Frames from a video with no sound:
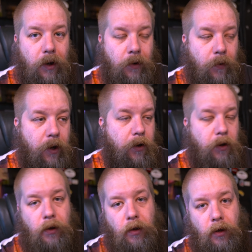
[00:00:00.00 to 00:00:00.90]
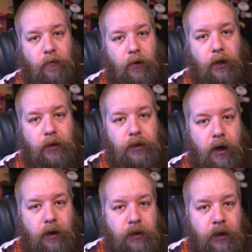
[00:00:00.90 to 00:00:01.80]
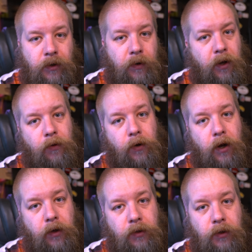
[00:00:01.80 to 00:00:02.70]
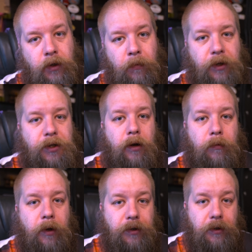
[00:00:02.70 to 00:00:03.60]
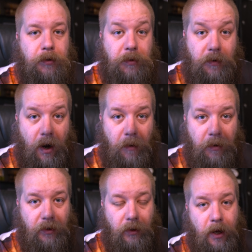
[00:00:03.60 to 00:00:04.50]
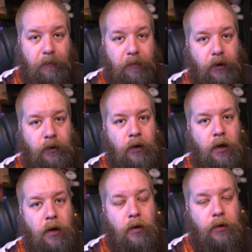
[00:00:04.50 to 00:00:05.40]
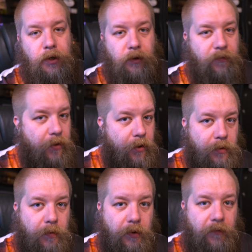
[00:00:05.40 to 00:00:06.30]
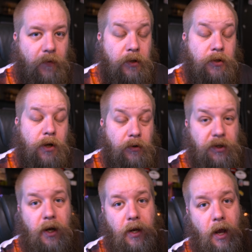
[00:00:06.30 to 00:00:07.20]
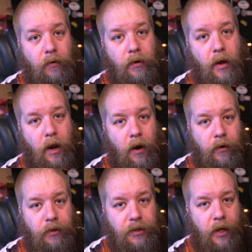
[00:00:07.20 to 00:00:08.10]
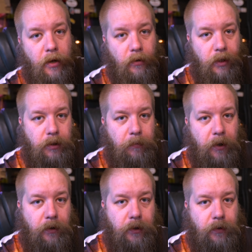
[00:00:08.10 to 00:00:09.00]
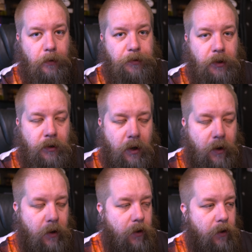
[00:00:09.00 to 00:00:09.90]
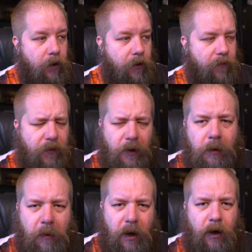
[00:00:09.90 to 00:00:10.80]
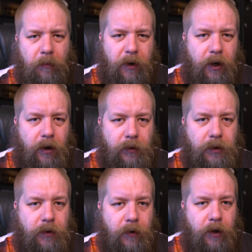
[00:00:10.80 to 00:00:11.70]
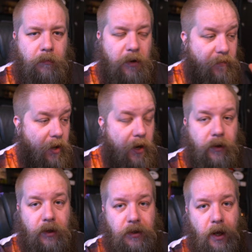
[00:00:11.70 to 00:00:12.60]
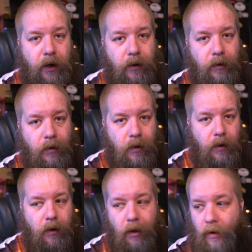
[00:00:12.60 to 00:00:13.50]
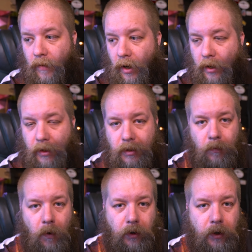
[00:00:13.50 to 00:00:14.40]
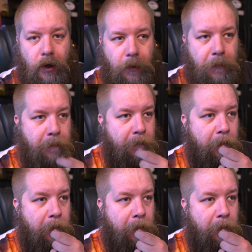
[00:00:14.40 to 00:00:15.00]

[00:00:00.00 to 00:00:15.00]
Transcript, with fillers: anyway, if you like this content or any other content on my channel, make sure you subscribe, hit the like button, share the videos with your friends. Go check out Aaron's channel. Links will be in the description. If I think about it, I'll put it here on the screen. But I've got to get this edited, and I've got to get some work done.